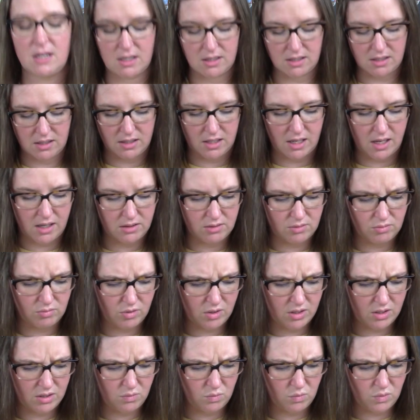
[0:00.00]
And then the other
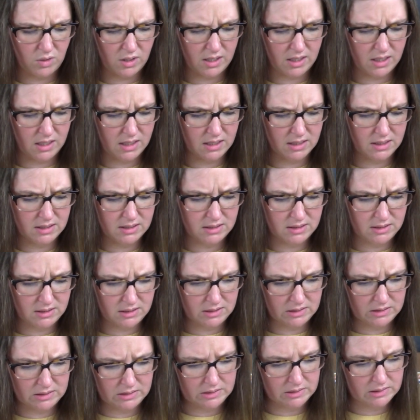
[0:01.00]
one
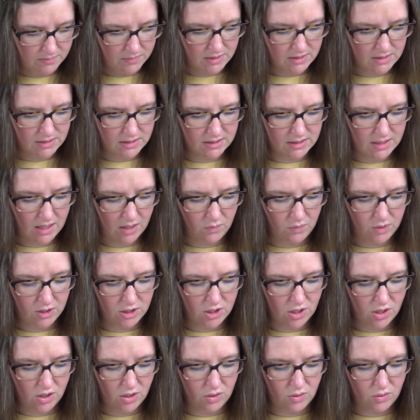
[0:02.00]
was, this is how we
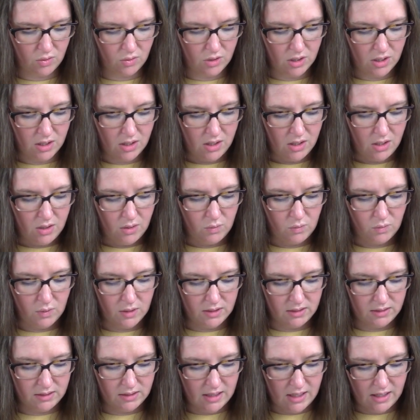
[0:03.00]
know
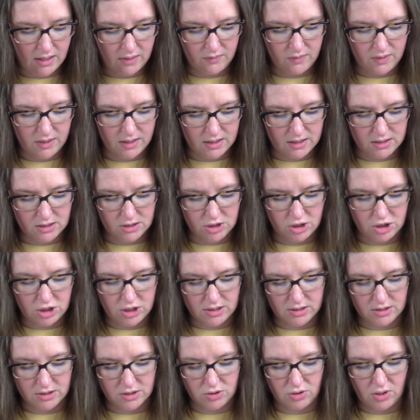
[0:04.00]
what love is.
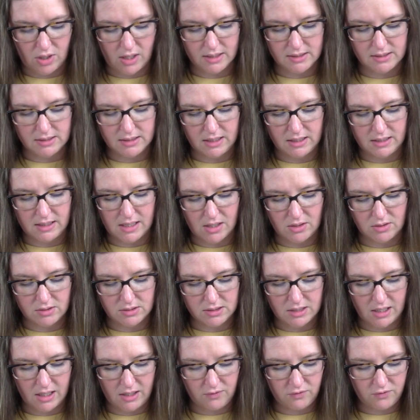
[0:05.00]
Jesus Christ laid down
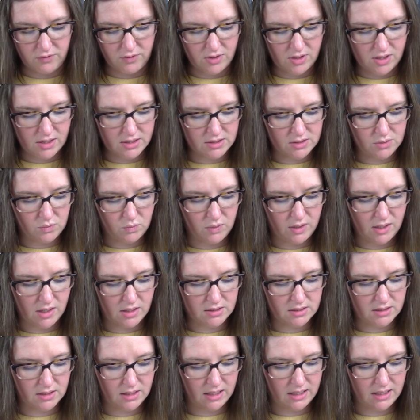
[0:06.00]
his life for us, and we ought
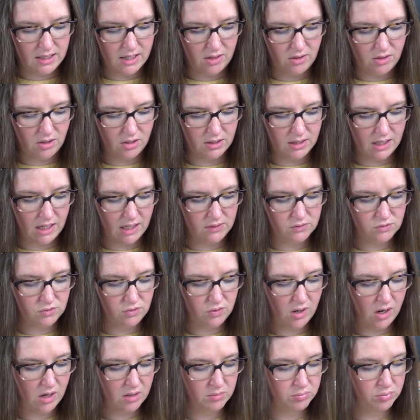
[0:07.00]
to lay down our lives
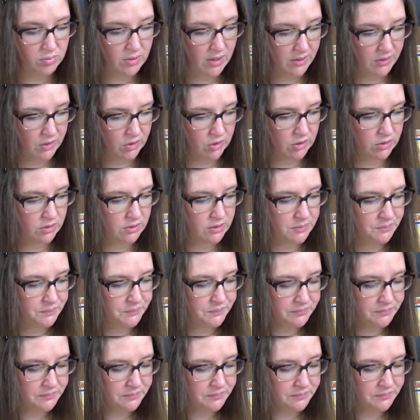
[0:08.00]
for our brothers.